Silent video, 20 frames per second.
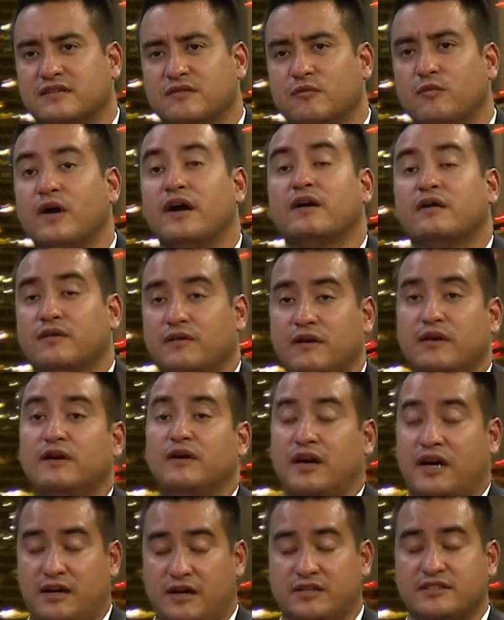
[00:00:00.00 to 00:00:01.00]
Well,
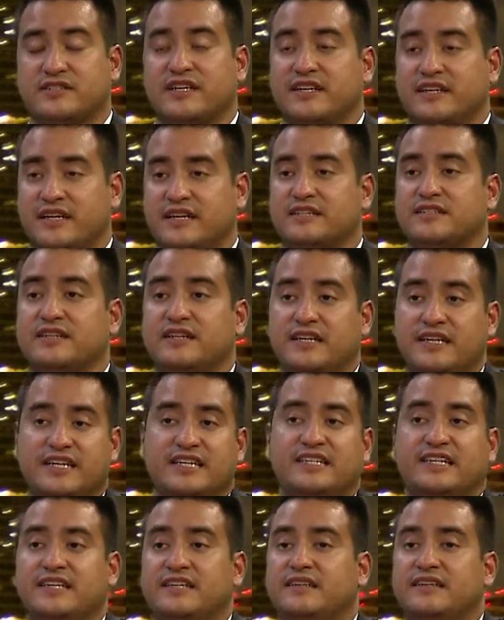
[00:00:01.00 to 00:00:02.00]
on Sandusky, he
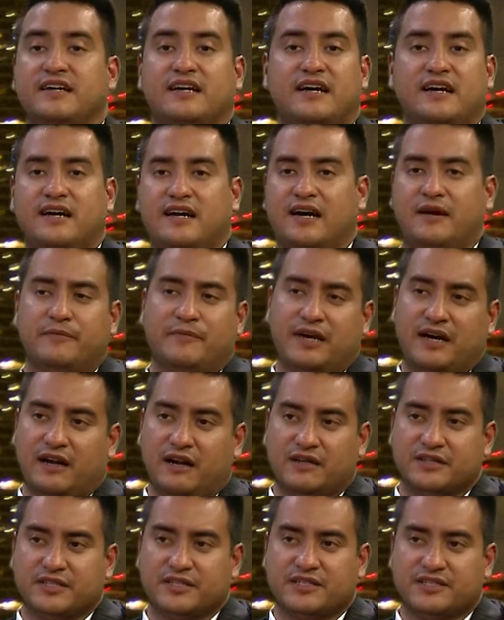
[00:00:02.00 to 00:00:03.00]
did. How, how
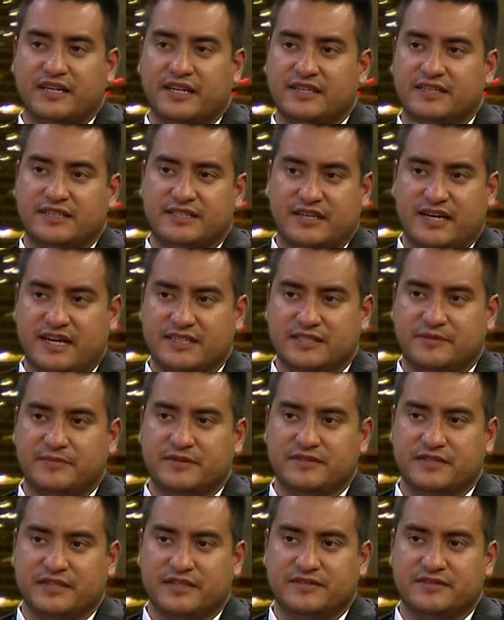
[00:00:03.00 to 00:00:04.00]
long did you say? Did, has he, he been
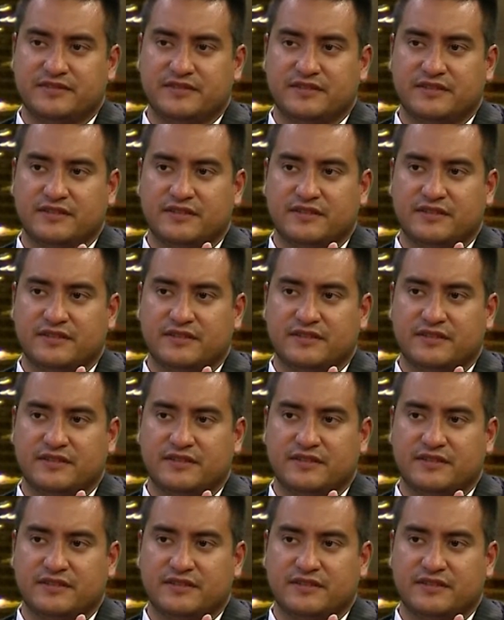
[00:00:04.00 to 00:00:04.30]
sentenced?